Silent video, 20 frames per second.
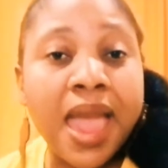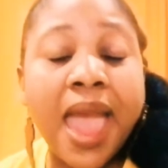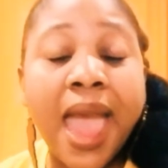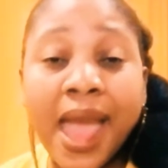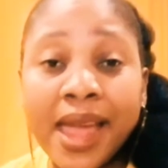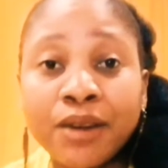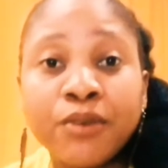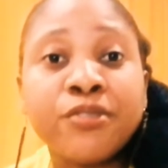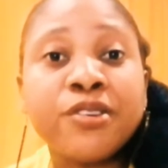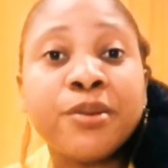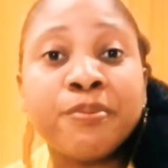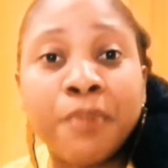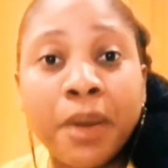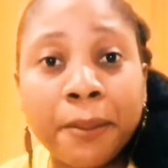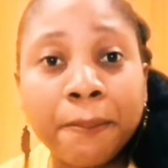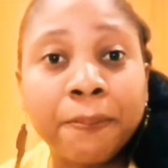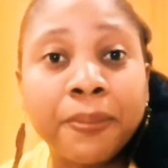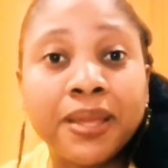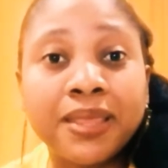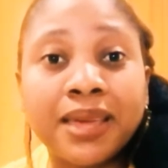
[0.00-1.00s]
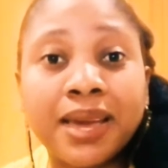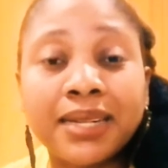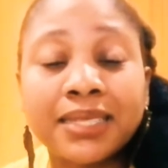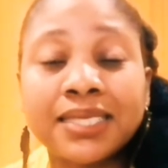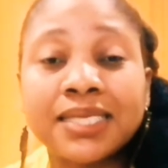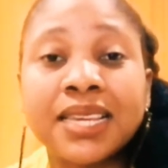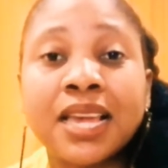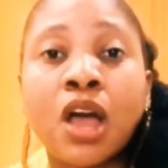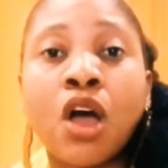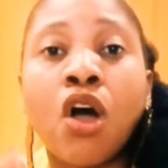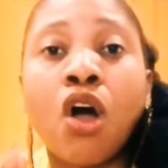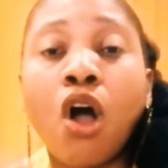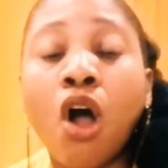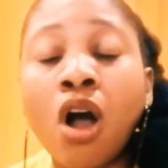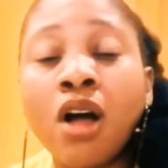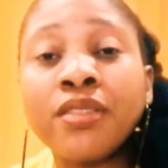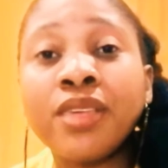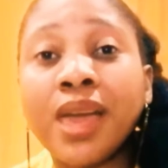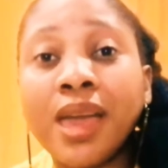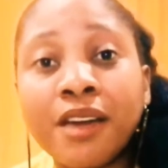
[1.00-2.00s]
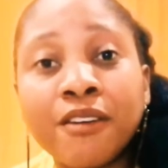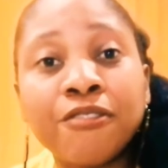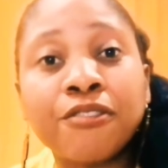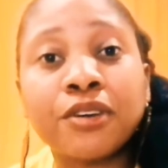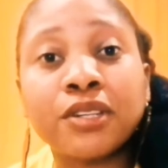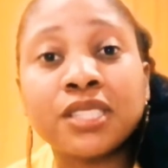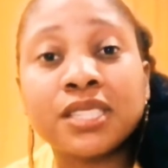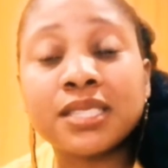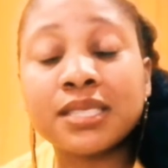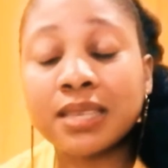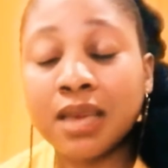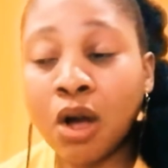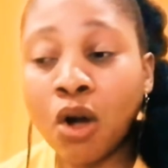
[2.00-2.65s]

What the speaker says: and remember that all the efforts